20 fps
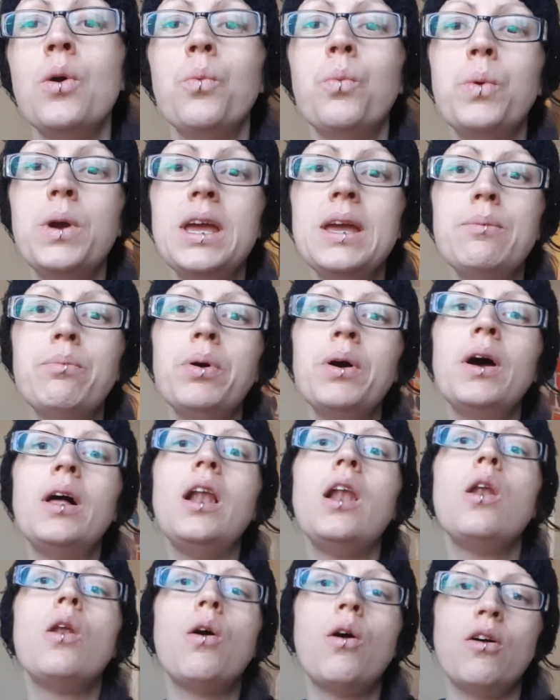we put a
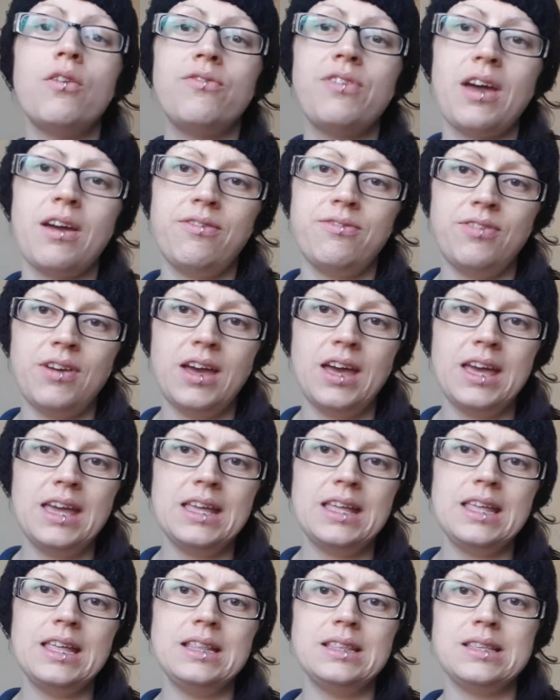lot of effort
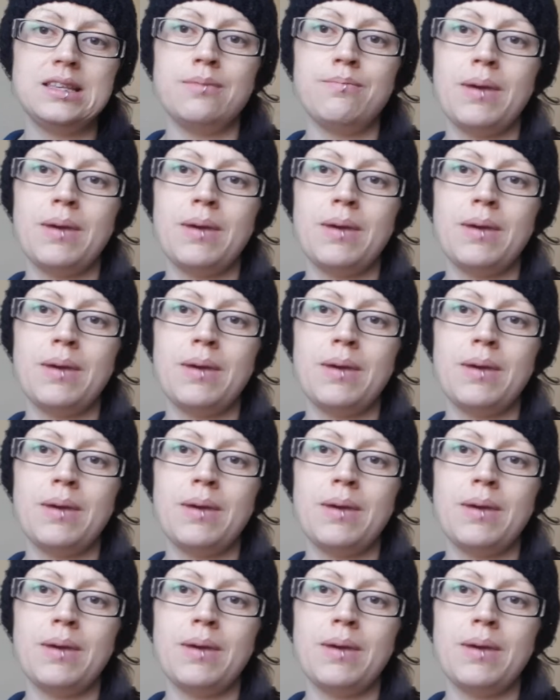into